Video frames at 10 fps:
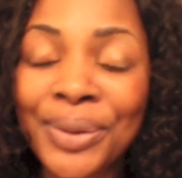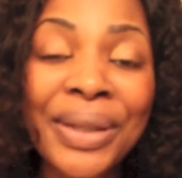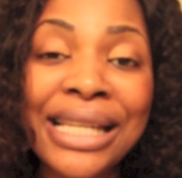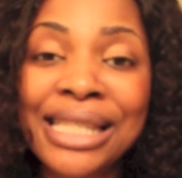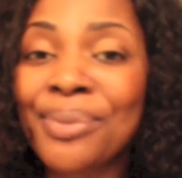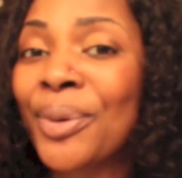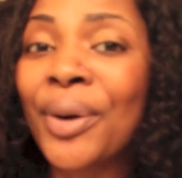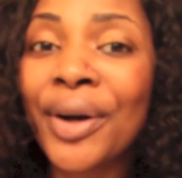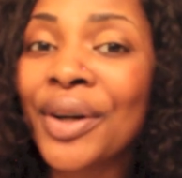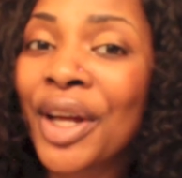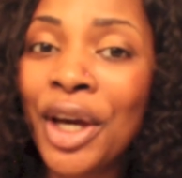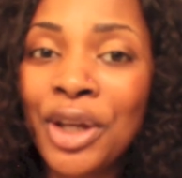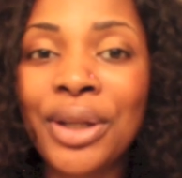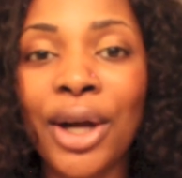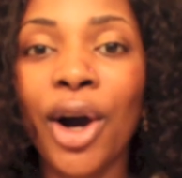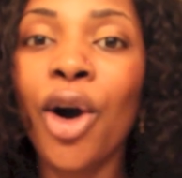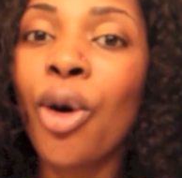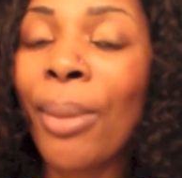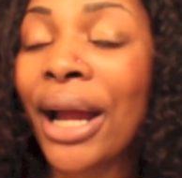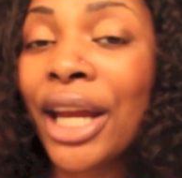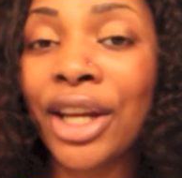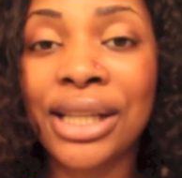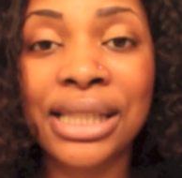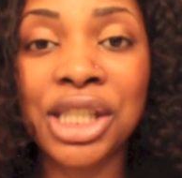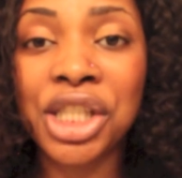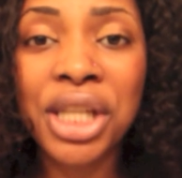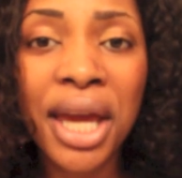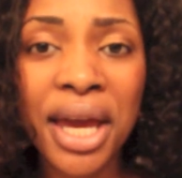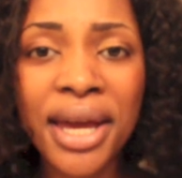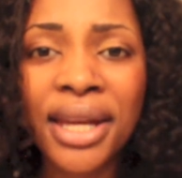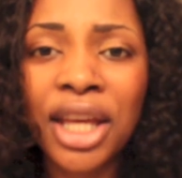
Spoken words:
You're like, oh, my hair doesn't shed.